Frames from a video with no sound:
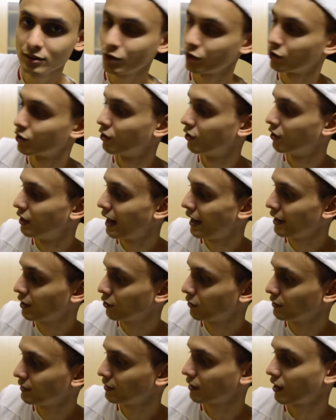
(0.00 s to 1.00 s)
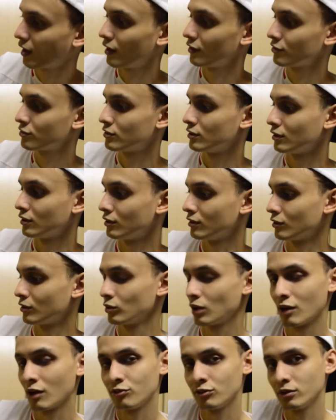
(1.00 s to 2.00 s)
or iconic Arsenal.
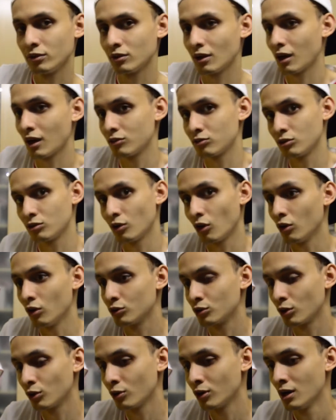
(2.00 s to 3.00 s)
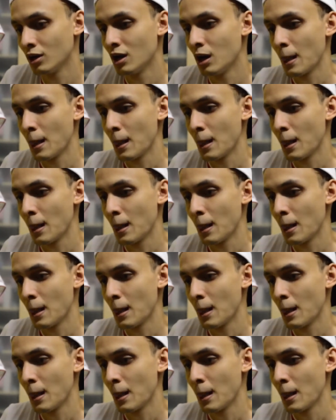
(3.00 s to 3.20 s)
As you all know,